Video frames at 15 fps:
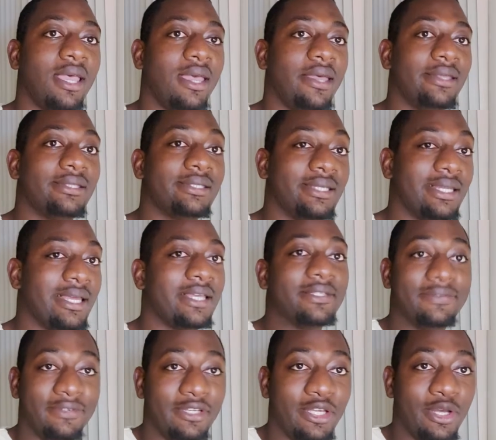And
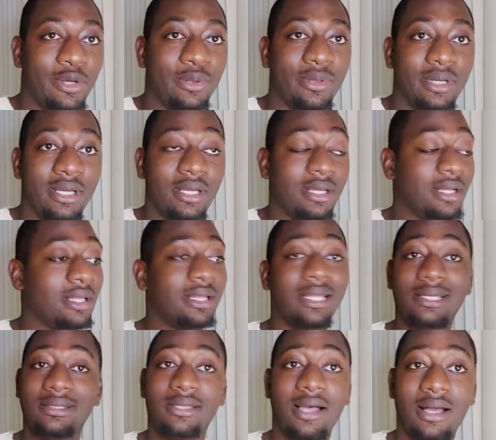today's video,
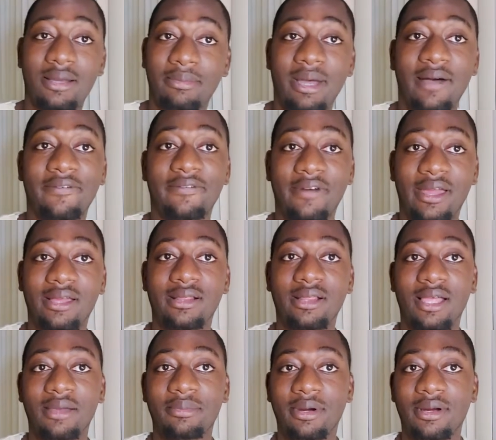let's talk about Frank
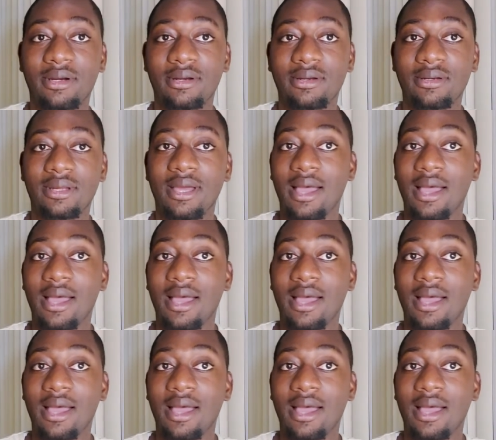Lampard.